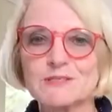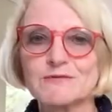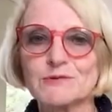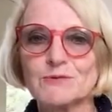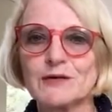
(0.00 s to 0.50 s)
a
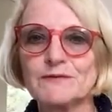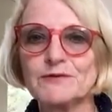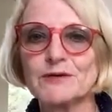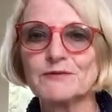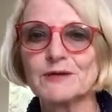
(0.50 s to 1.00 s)
different one
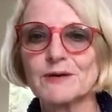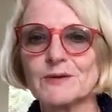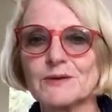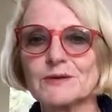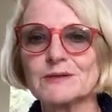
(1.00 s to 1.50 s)
for every
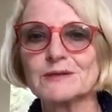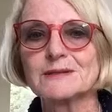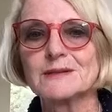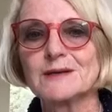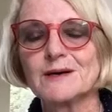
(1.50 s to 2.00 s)
cohort
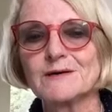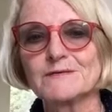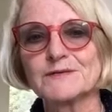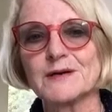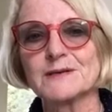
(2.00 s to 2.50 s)

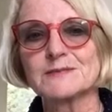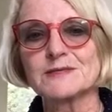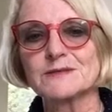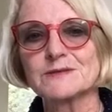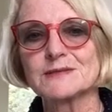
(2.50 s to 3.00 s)
of
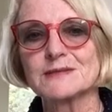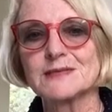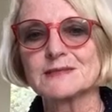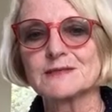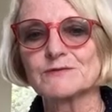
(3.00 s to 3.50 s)
students in
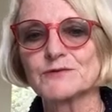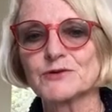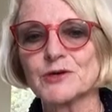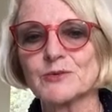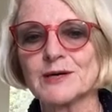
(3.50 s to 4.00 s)
ETL
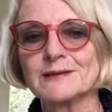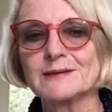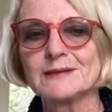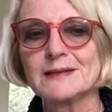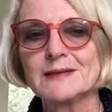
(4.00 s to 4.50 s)
401.
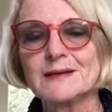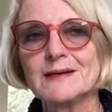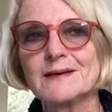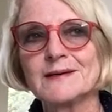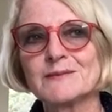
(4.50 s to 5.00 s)

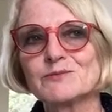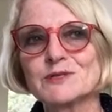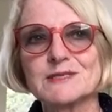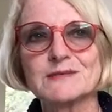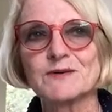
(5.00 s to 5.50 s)
We
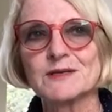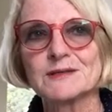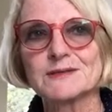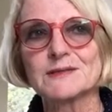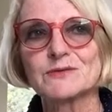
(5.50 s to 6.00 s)
just find
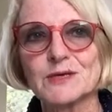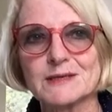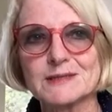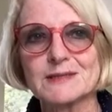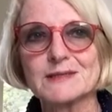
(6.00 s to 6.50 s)
it's a good
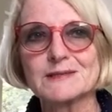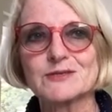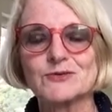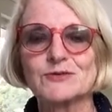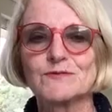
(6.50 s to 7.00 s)
idea
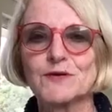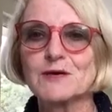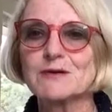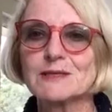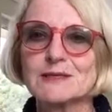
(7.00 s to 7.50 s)
to
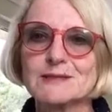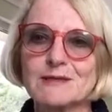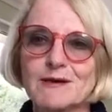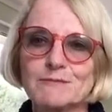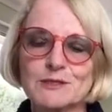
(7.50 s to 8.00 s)
vary the
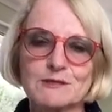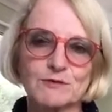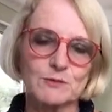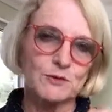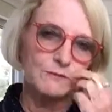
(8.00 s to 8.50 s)
assignments
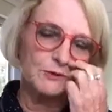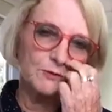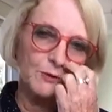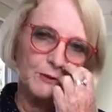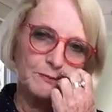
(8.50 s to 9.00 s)
from group to
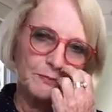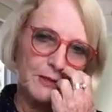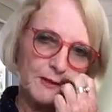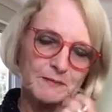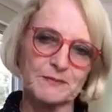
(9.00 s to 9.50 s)
group
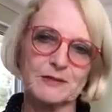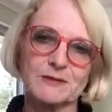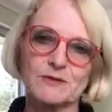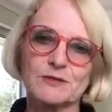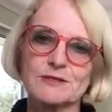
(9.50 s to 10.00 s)
in
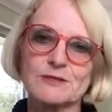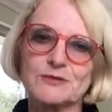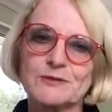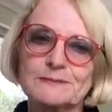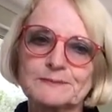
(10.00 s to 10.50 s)
order
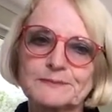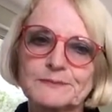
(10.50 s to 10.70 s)
to